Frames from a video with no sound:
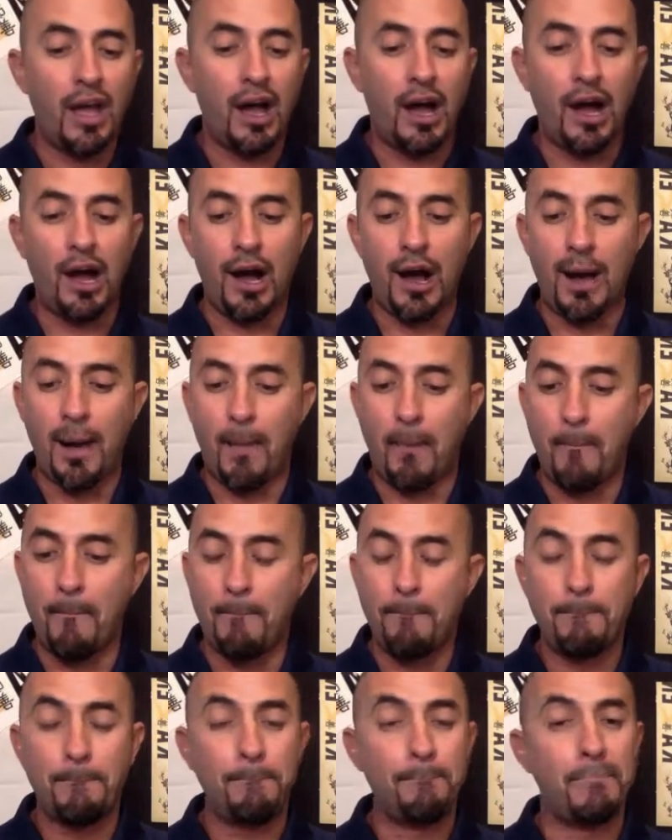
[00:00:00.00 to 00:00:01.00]
Um,
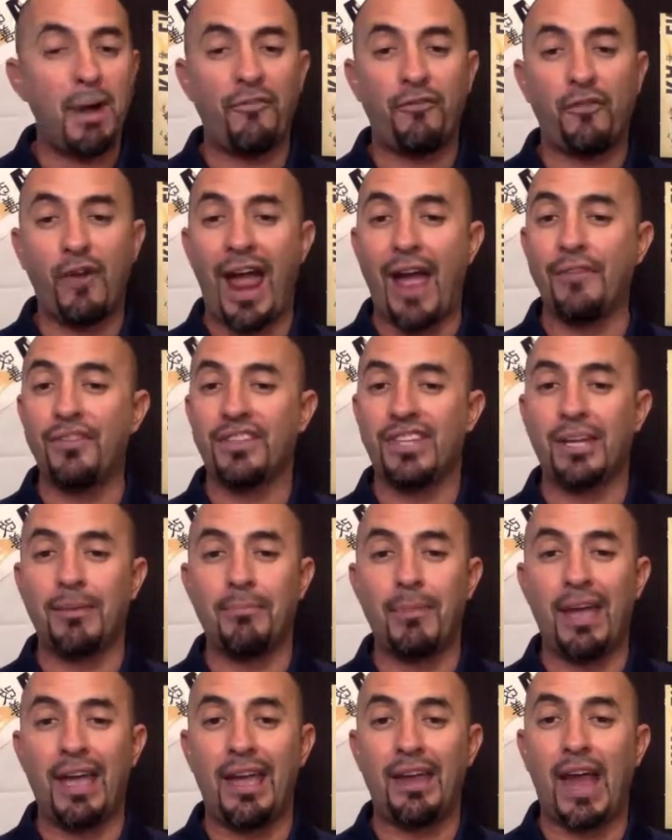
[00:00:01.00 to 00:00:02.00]
but for
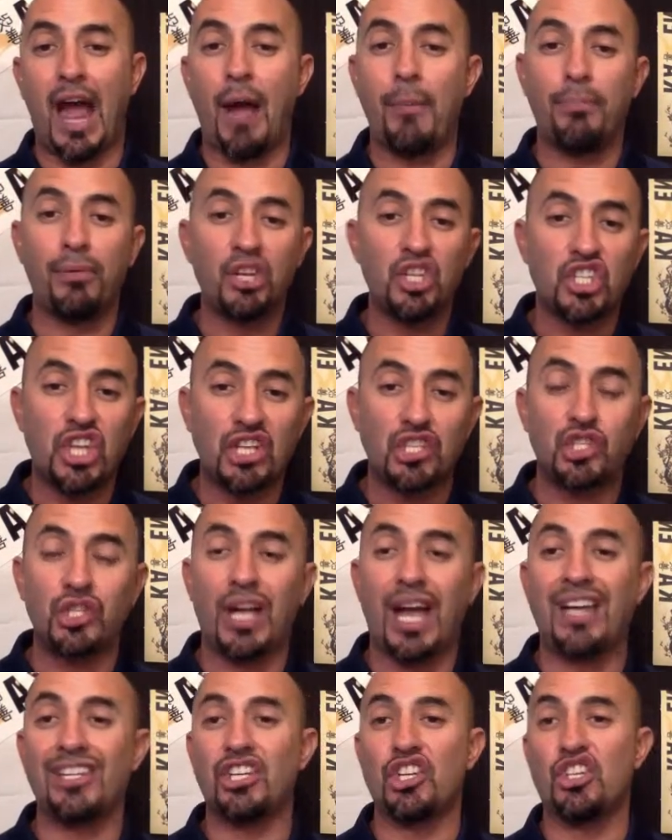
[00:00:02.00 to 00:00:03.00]
everything, man, I appreciate you
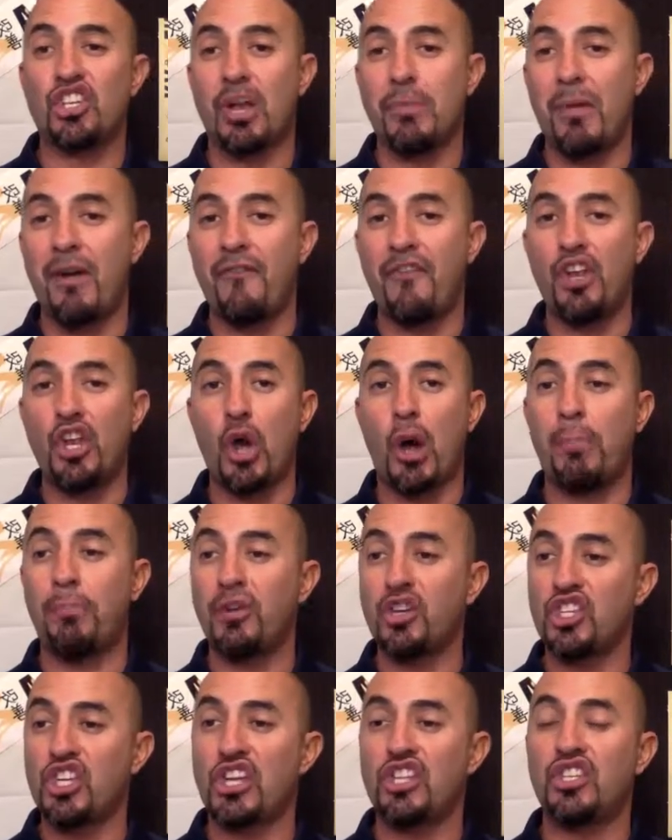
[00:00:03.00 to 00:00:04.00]
guys that share my video. I
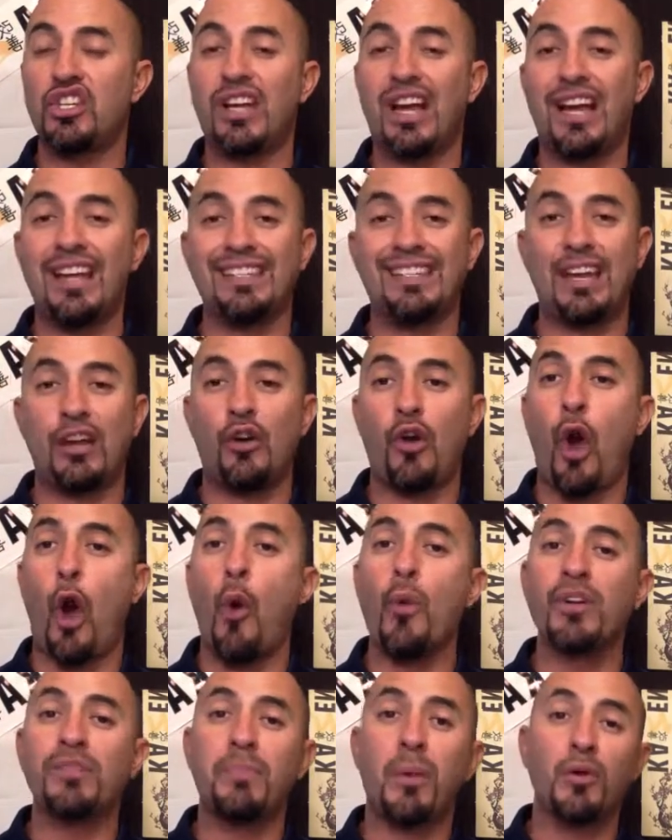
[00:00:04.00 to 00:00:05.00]
appreciate you guys that are
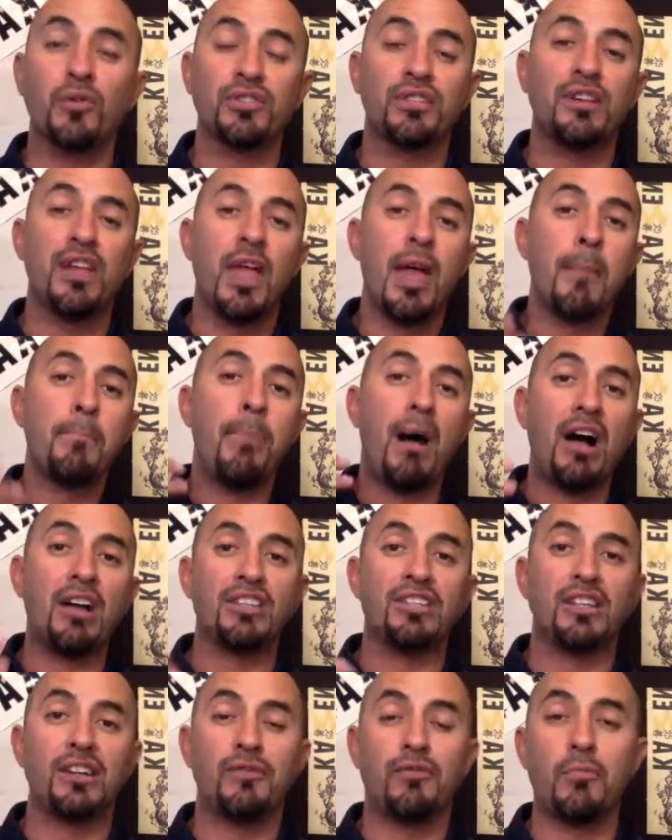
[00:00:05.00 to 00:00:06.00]
always posting
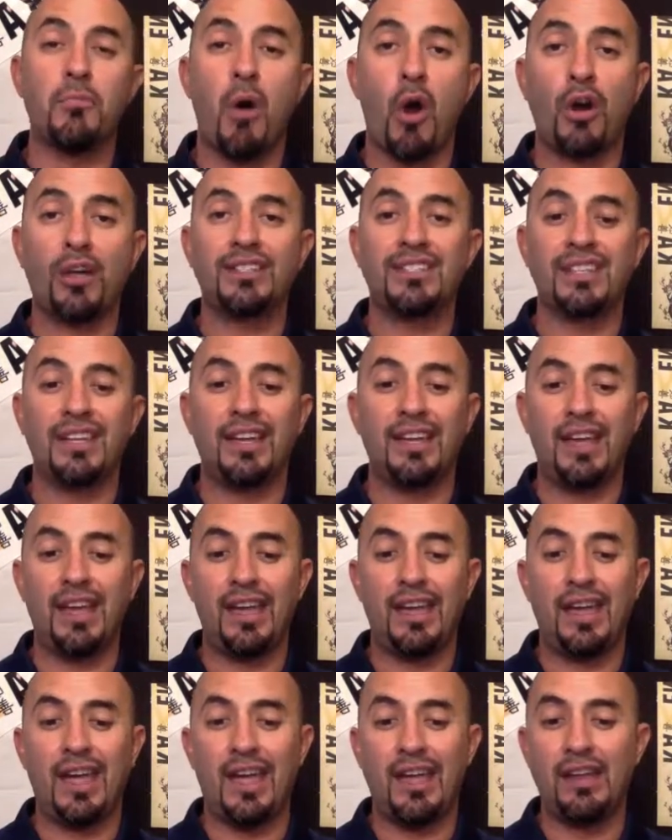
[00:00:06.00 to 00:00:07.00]
positive remarks. And,
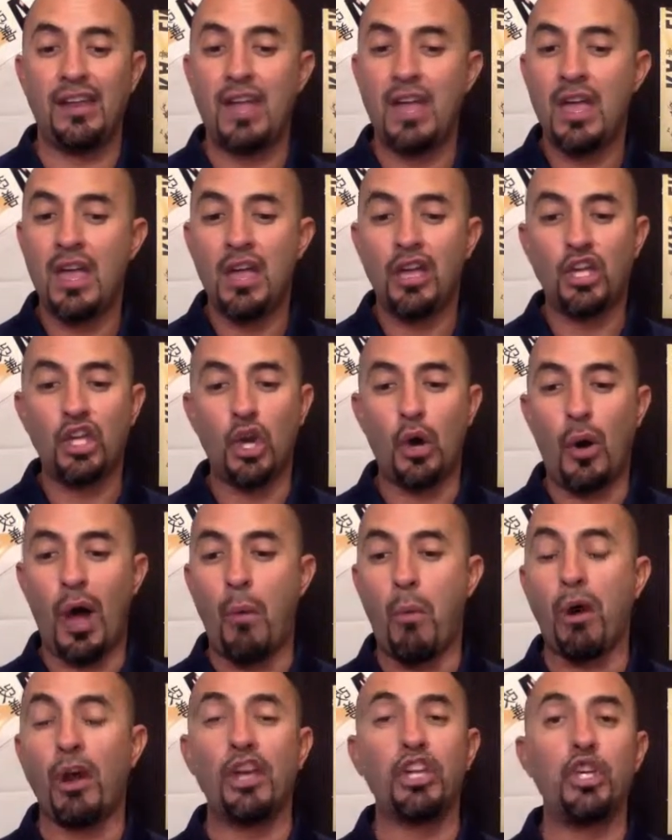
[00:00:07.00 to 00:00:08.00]
and, and, you know, I
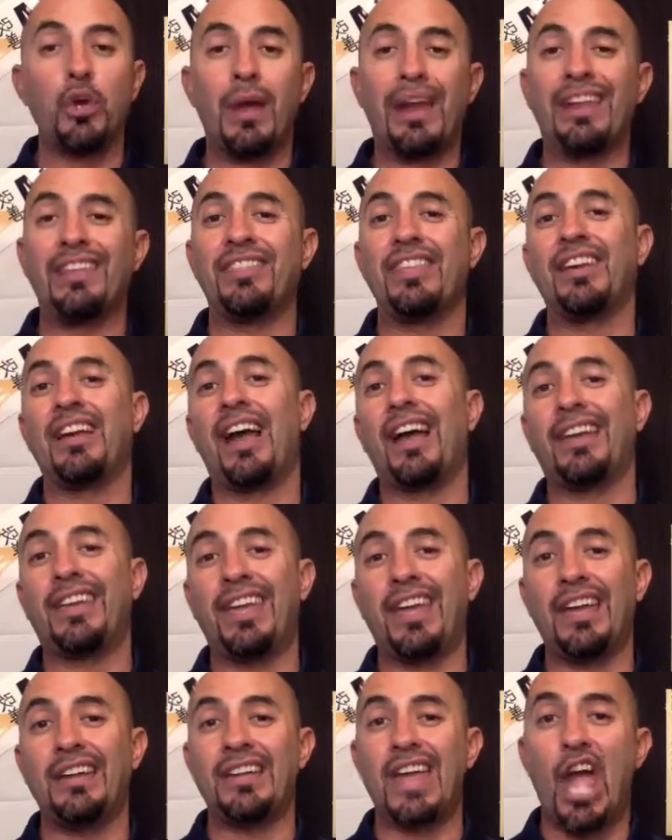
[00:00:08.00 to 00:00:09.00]
want to do anything I
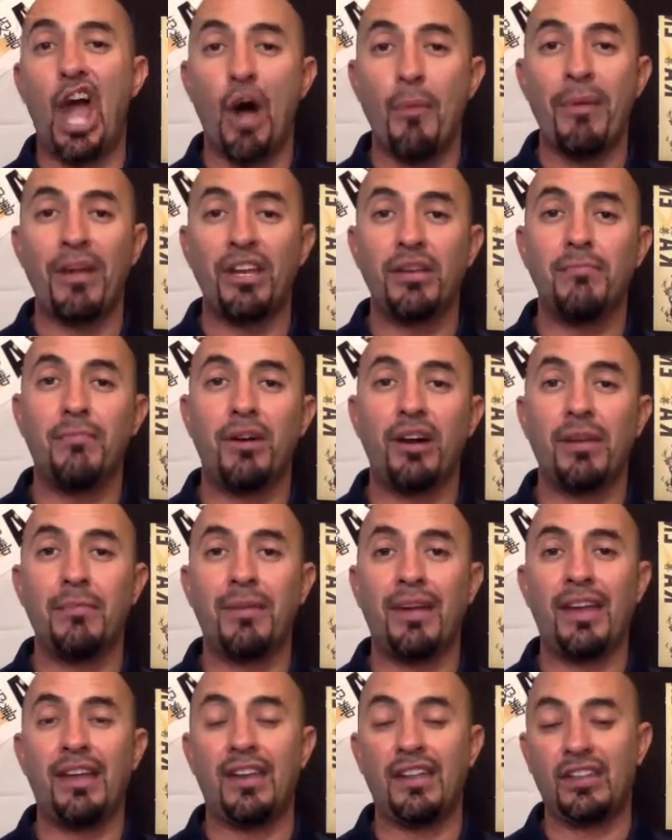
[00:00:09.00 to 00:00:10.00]
can to help anybody,
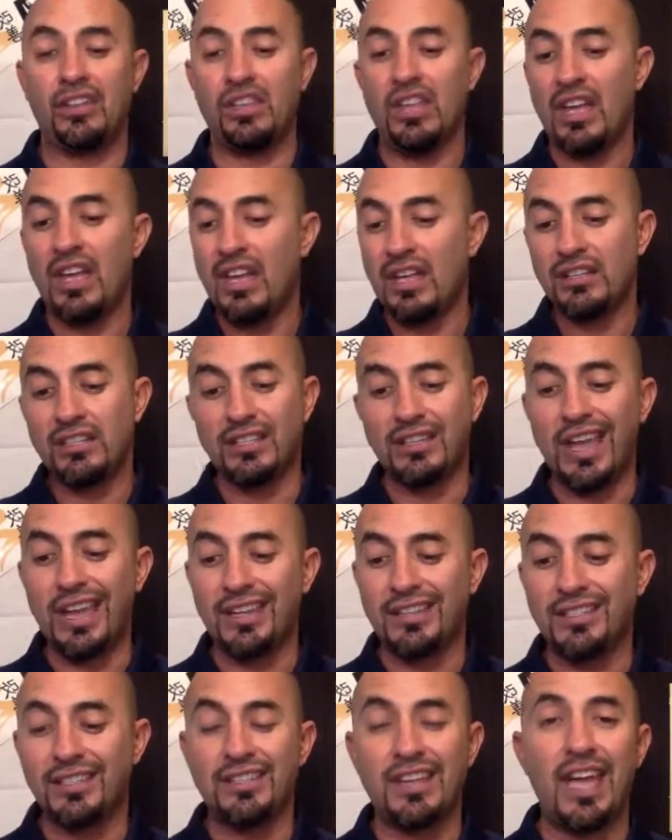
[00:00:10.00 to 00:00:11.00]
man. And
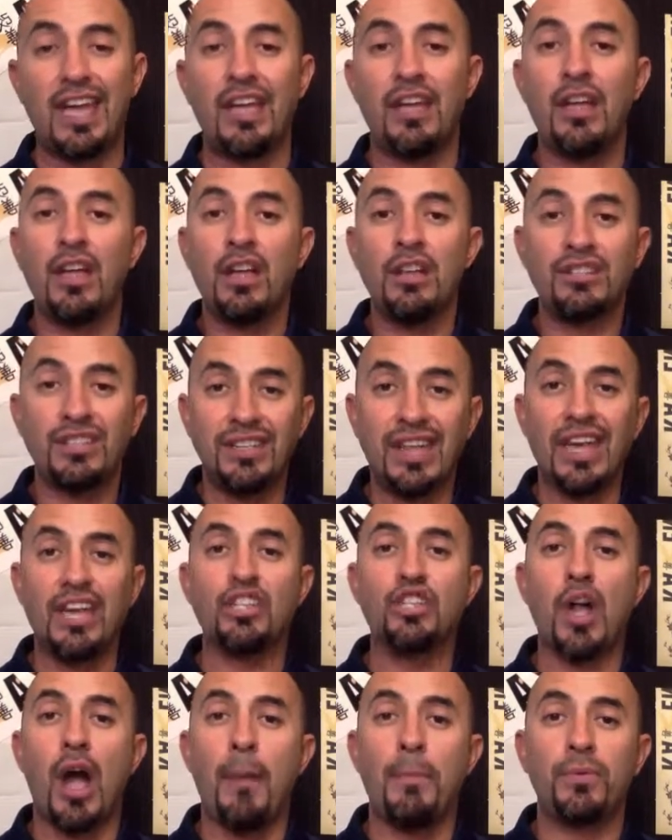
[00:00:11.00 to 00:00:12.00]
today's the day. Today
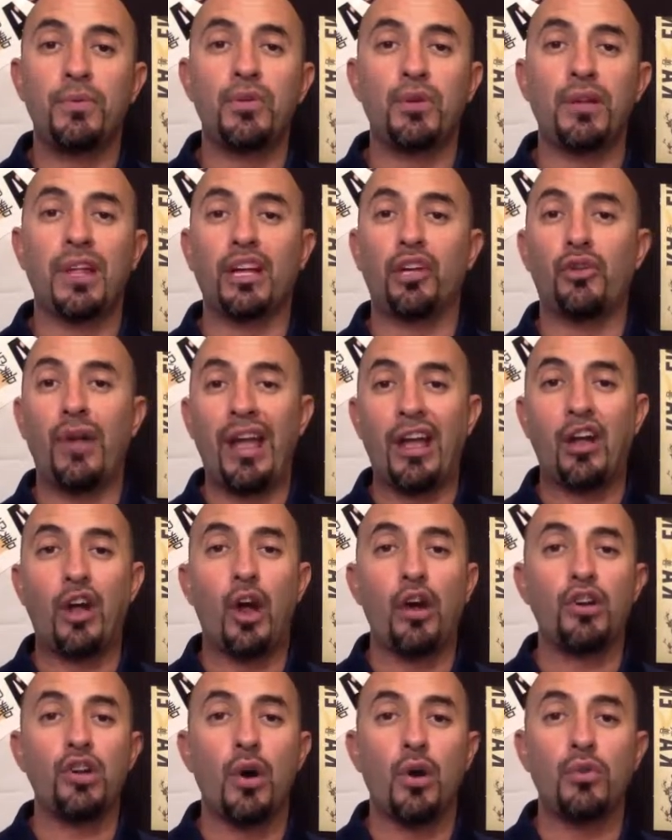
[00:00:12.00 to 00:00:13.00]
is your opportunity. Like Grant
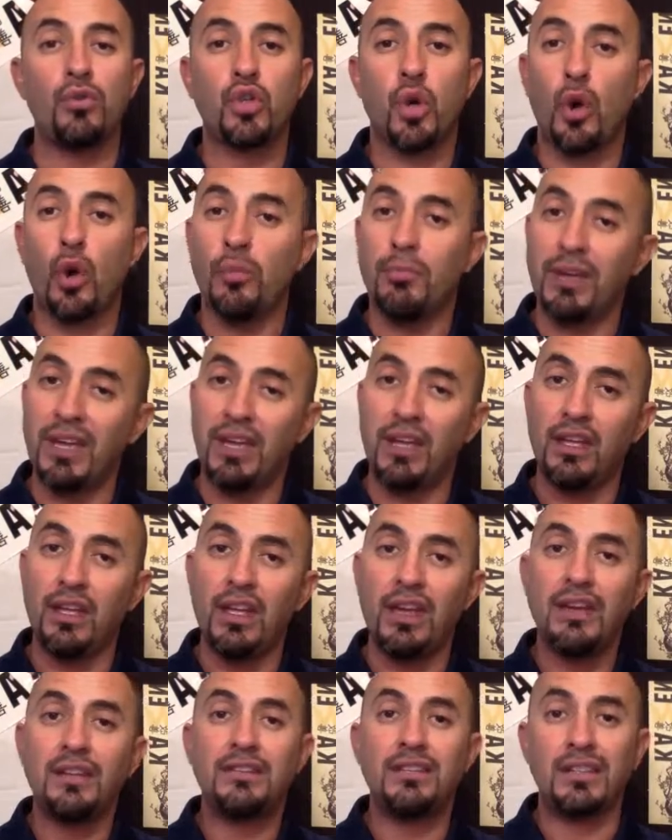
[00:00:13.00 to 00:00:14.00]
Cardone told me,
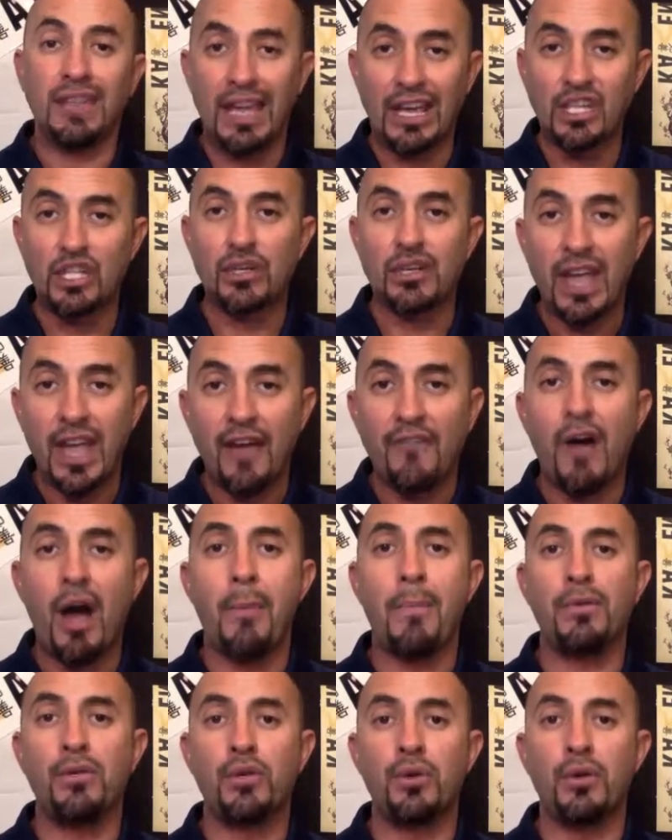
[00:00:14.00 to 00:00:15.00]
today's your day of
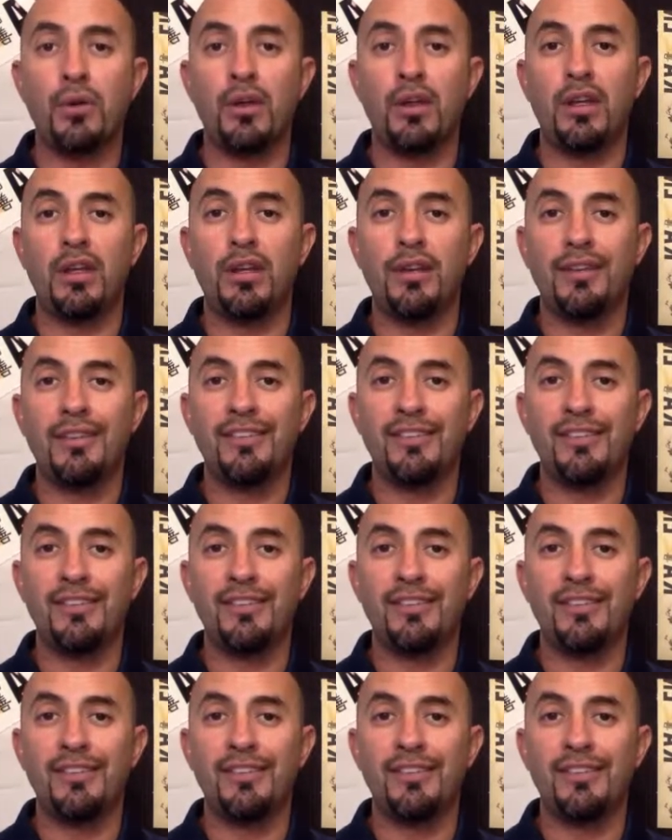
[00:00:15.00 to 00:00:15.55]
opportunity.